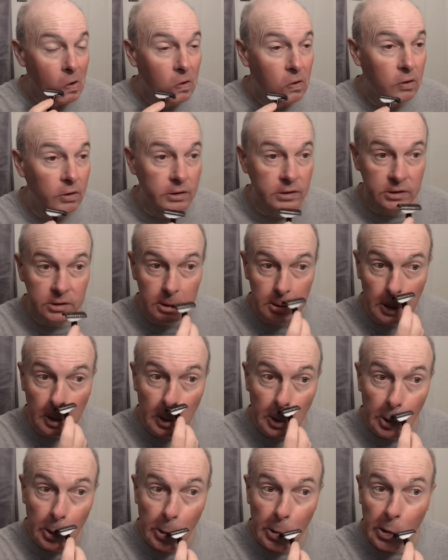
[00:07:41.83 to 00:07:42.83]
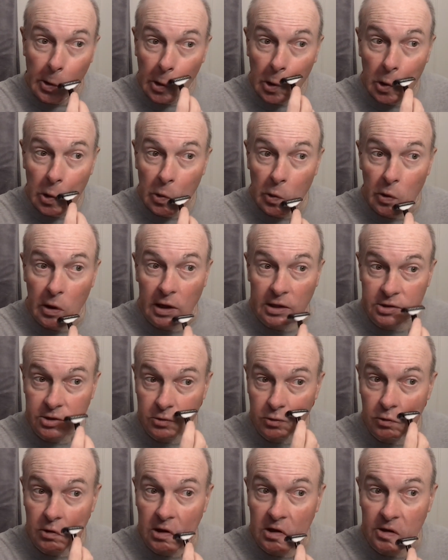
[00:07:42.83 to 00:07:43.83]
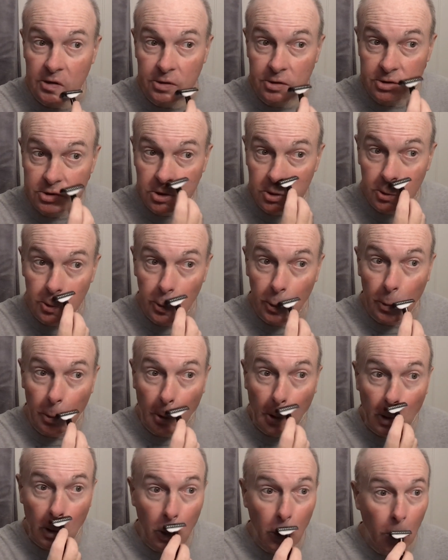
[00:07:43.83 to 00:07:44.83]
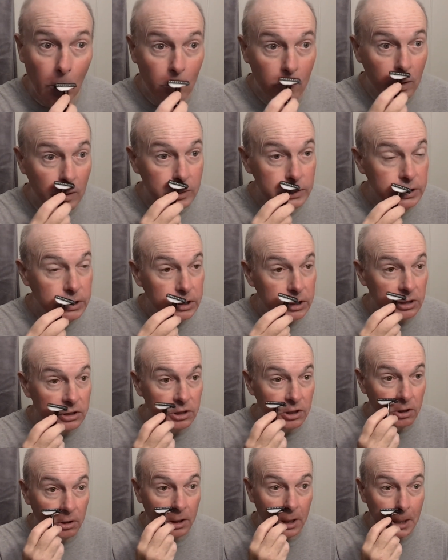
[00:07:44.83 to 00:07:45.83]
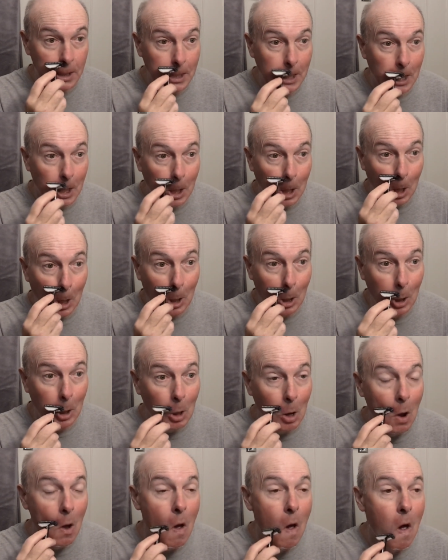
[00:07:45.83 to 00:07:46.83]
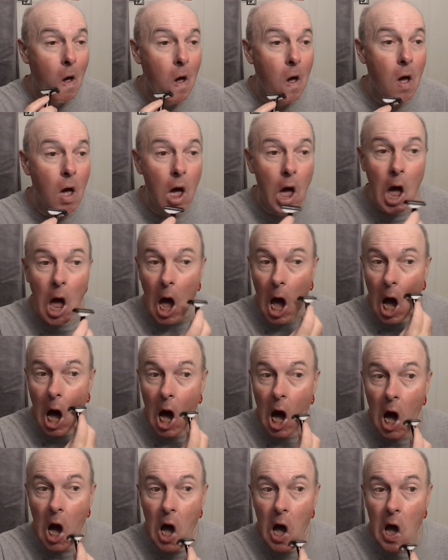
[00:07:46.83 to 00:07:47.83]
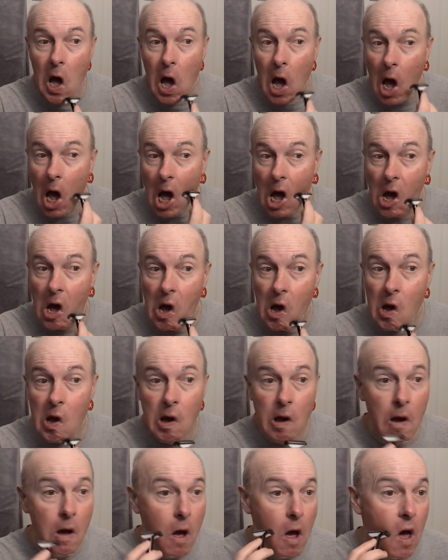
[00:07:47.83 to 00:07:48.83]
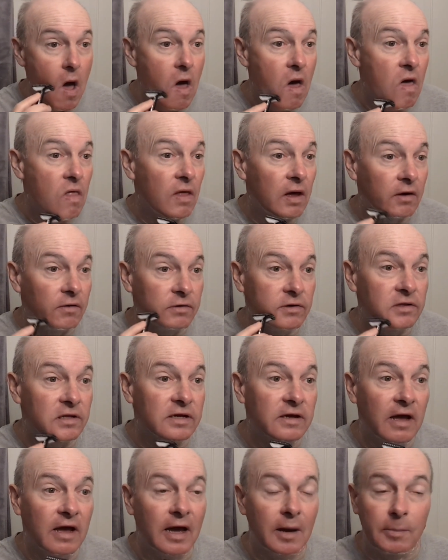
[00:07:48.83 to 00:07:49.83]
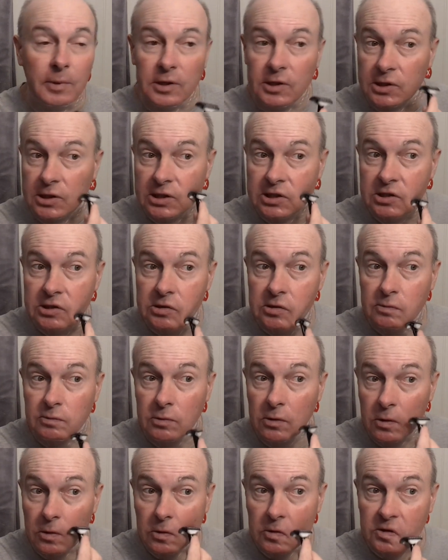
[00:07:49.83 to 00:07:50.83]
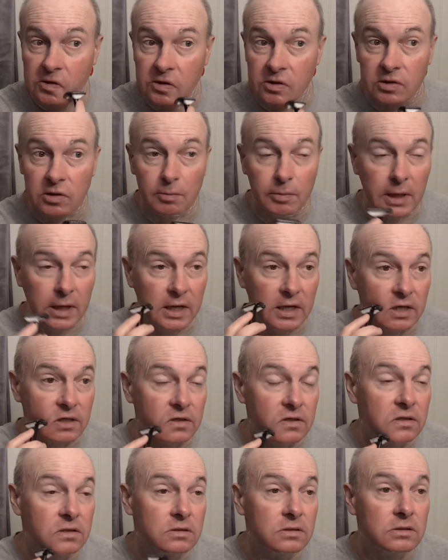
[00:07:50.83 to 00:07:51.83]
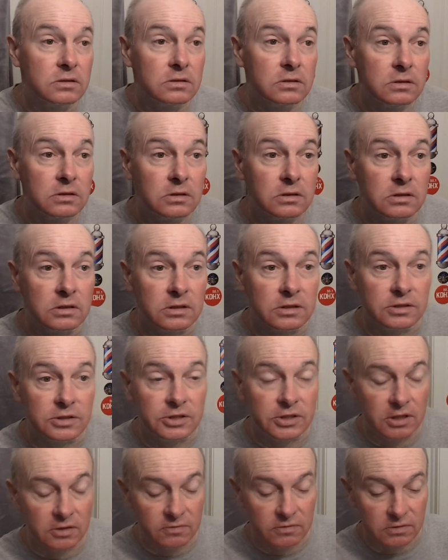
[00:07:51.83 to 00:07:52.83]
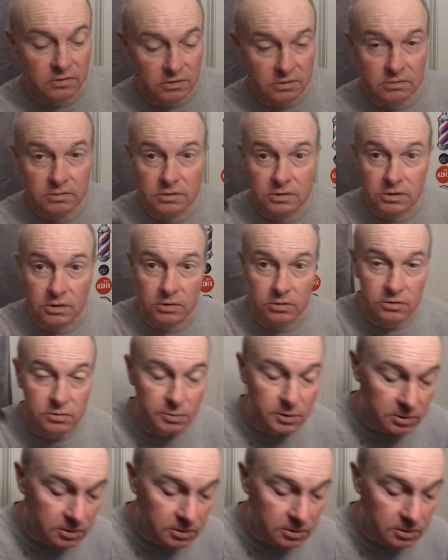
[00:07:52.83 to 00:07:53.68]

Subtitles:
According to Roger Waters, who wrote the lyric, that really happened to him, or to the band in general, excuse